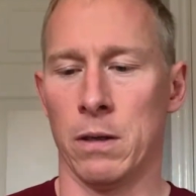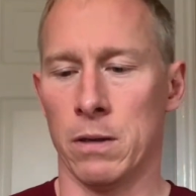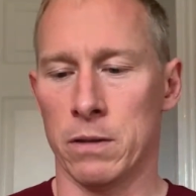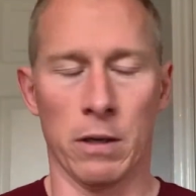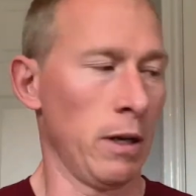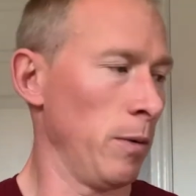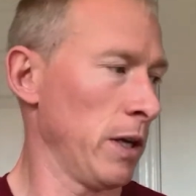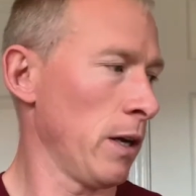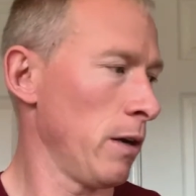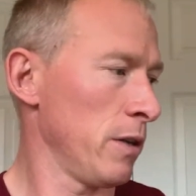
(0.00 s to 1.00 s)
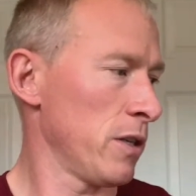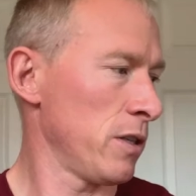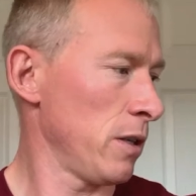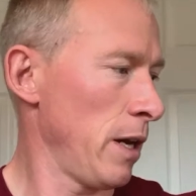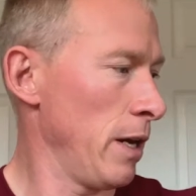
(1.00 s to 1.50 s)
So here we go.
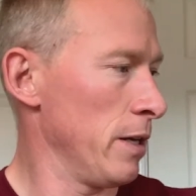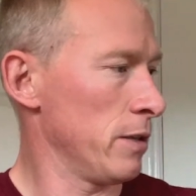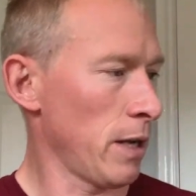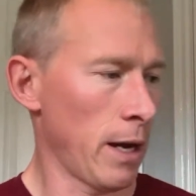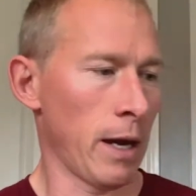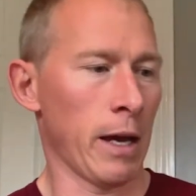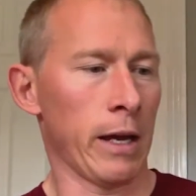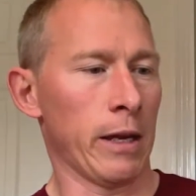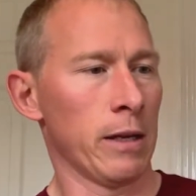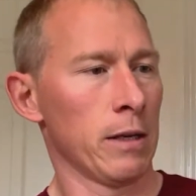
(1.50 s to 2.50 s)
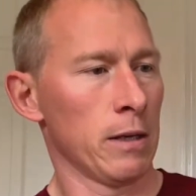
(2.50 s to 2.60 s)
This is a